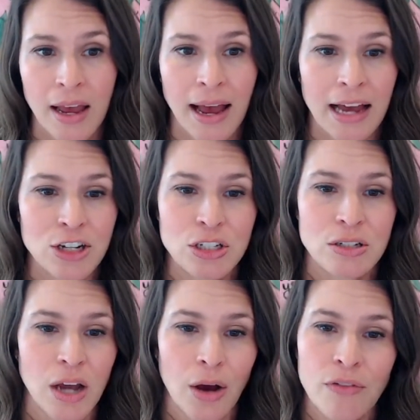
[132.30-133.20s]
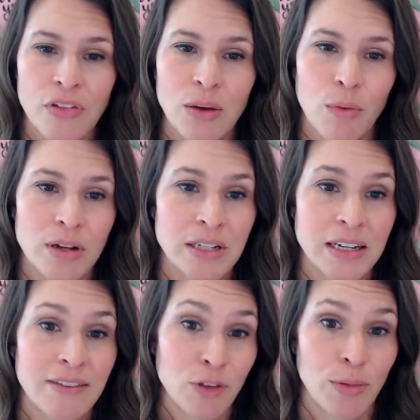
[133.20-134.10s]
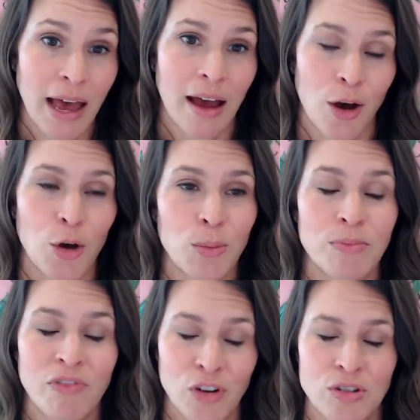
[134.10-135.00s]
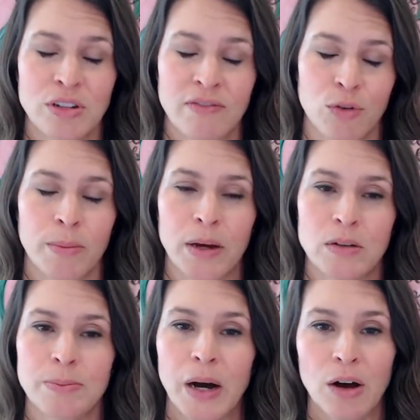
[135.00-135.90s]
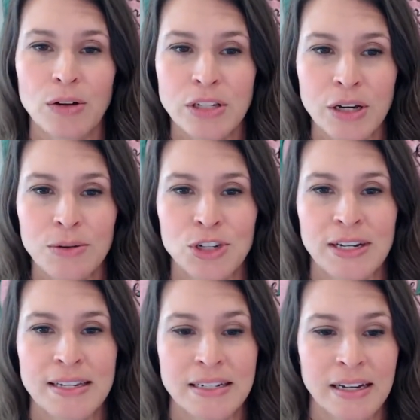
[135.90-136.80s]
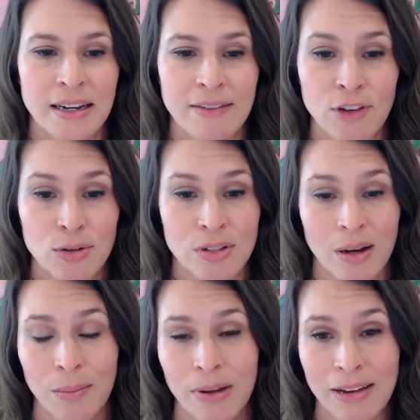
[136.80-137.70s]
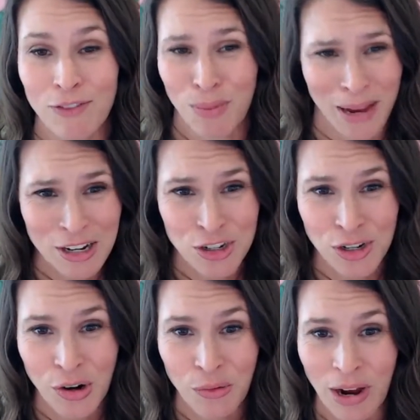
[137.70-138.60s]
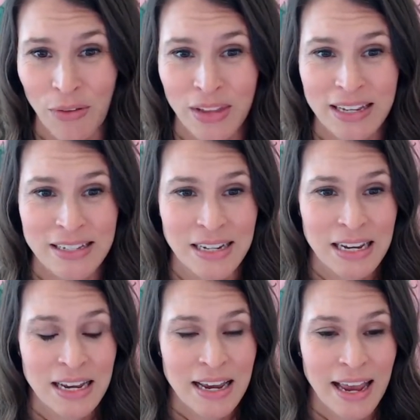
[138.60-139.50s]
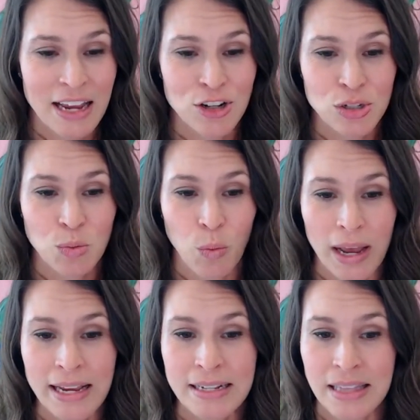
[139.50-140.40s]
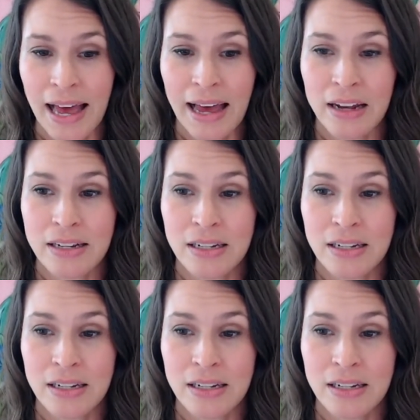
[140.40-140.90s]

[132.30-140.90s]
I just hopefully want to give you that hope first and foremost, but also just to give you some information around this and just ways that,